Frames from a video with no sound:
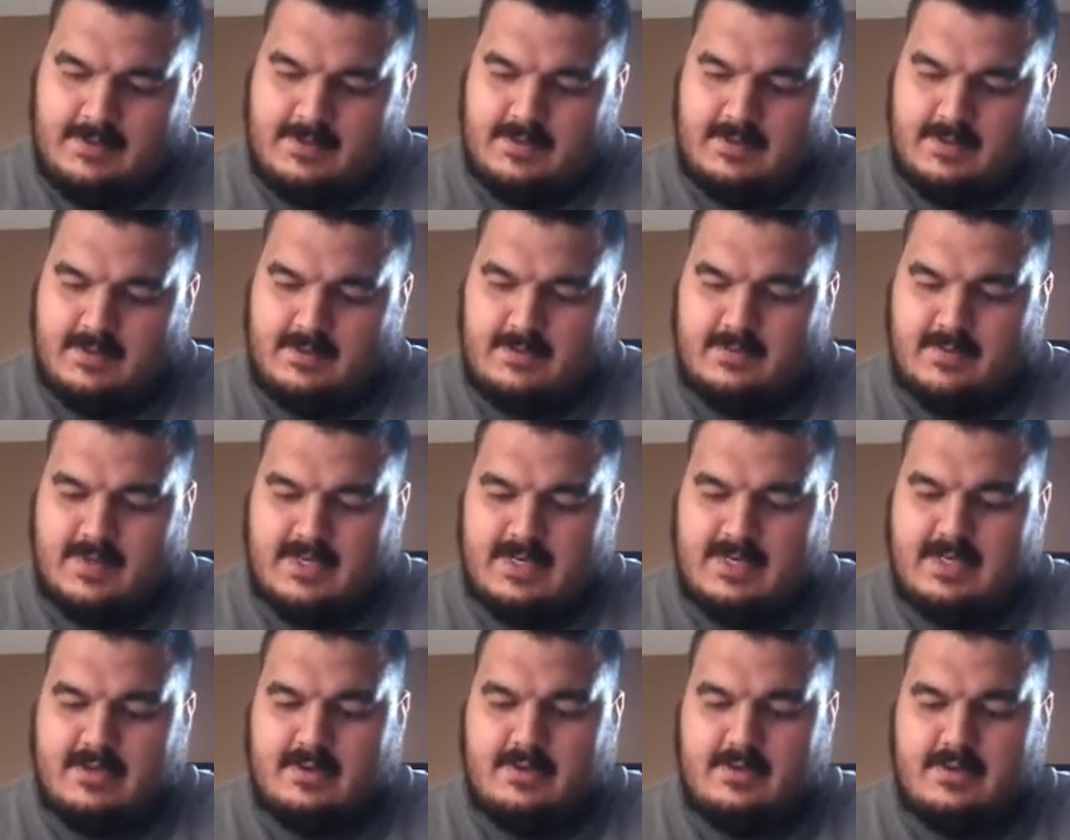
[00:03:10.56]
Right
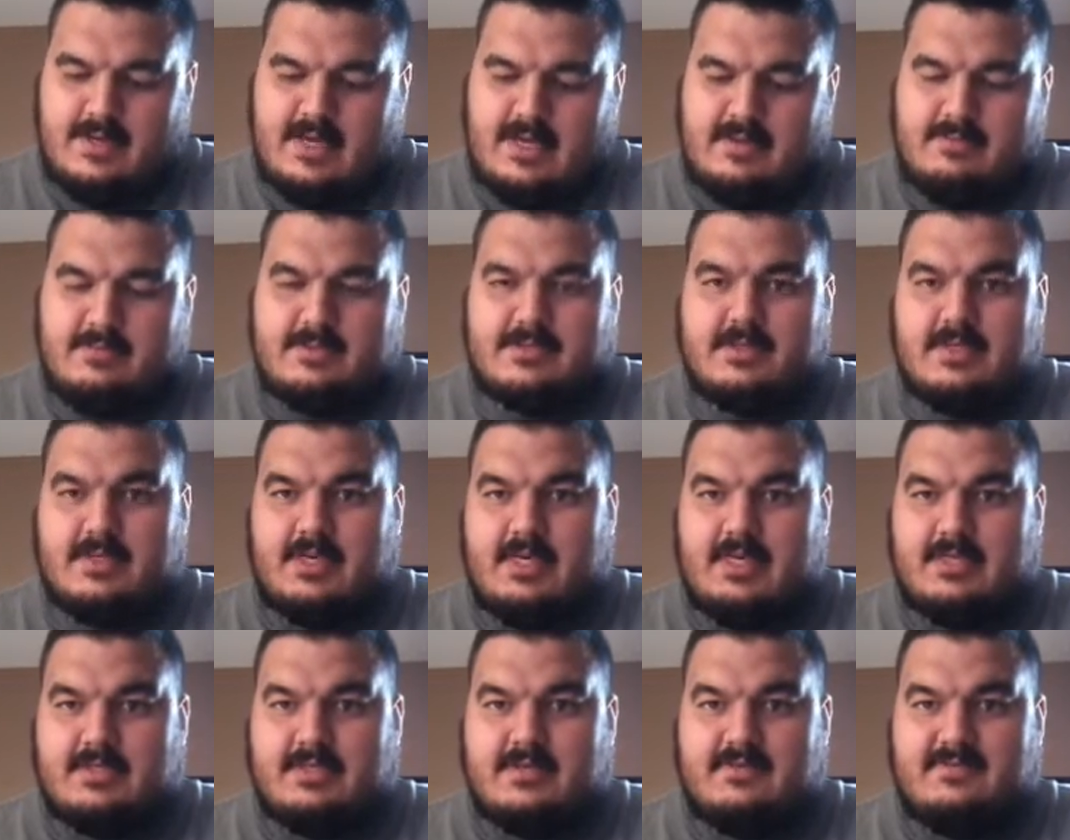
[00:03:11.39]
now, Amazon
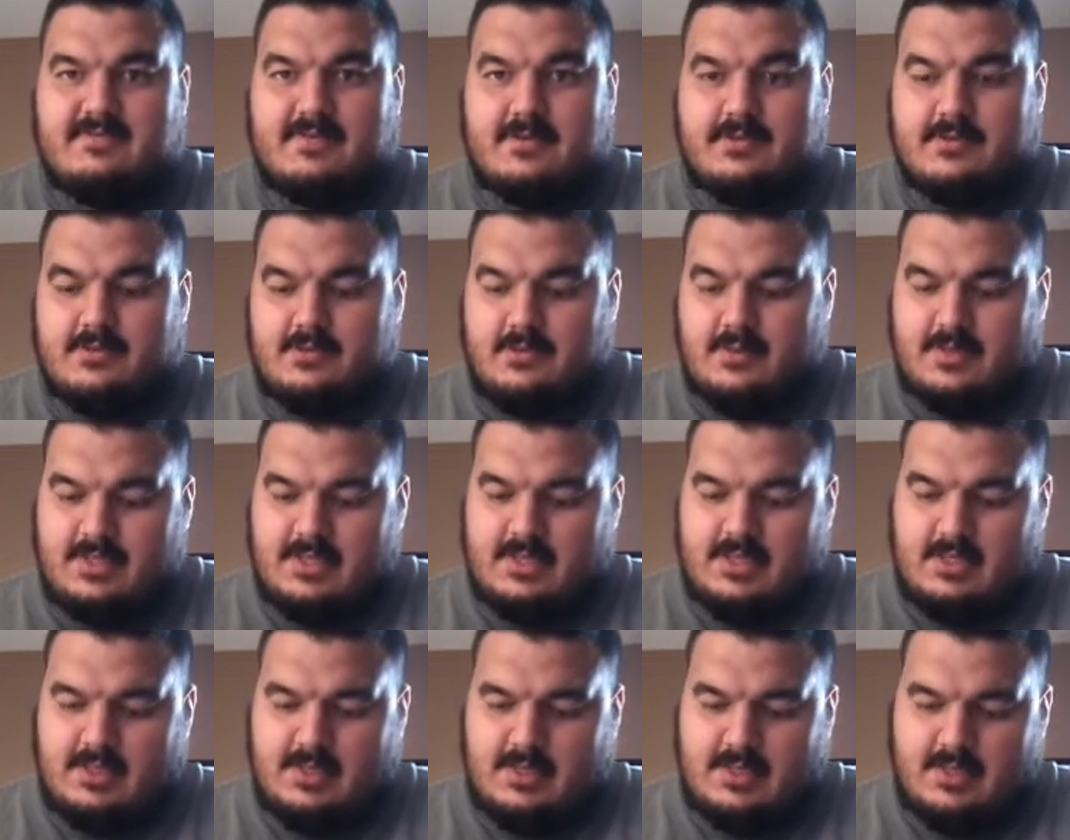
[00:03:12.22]
has it for
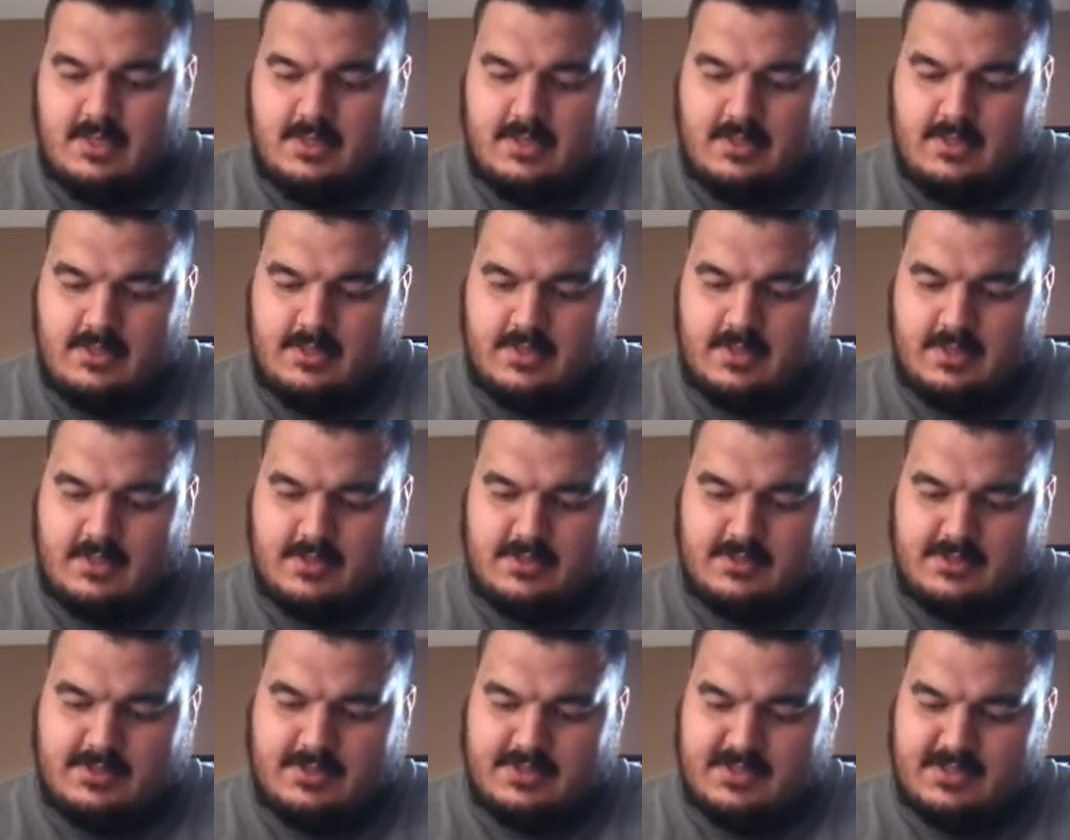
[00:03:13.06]

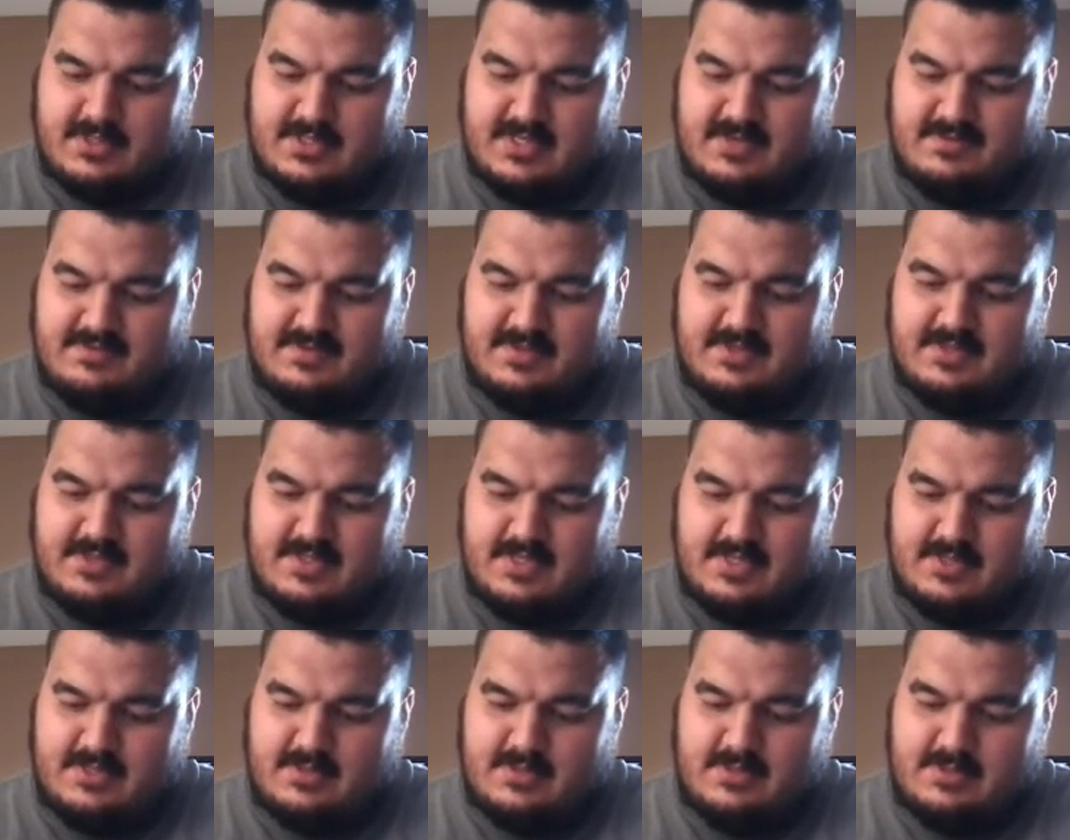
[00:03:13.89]

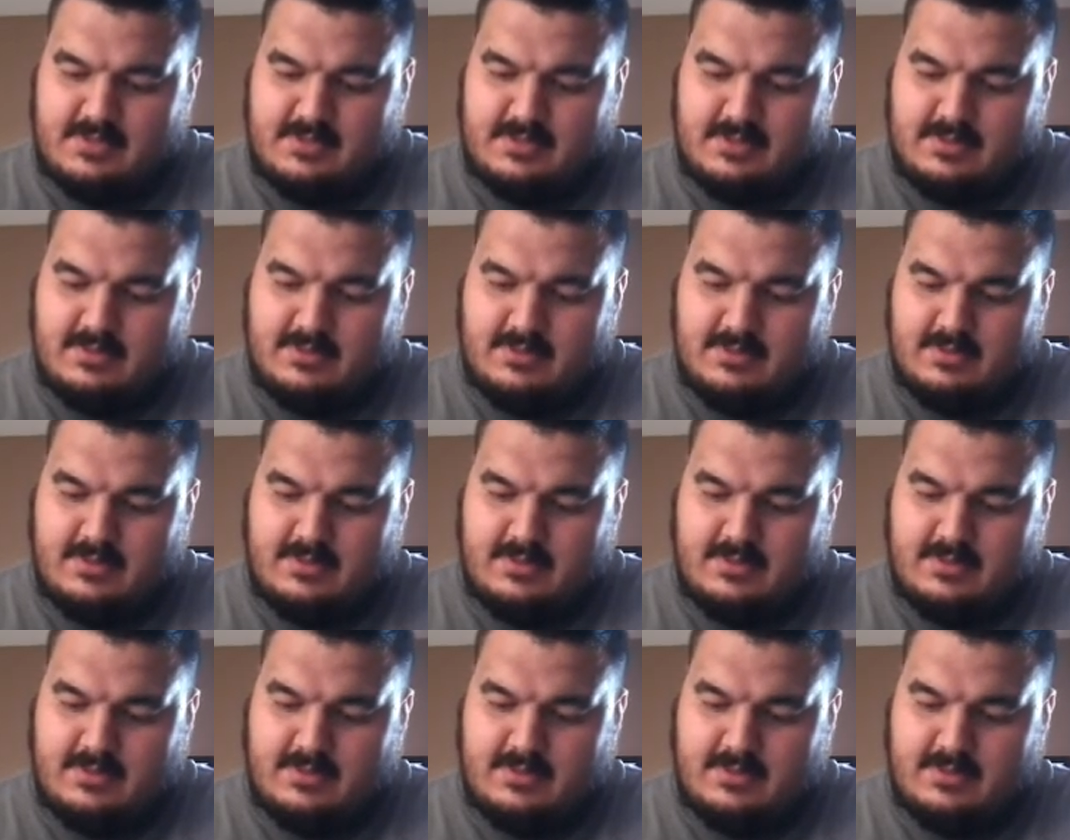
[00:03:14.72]
$20.70.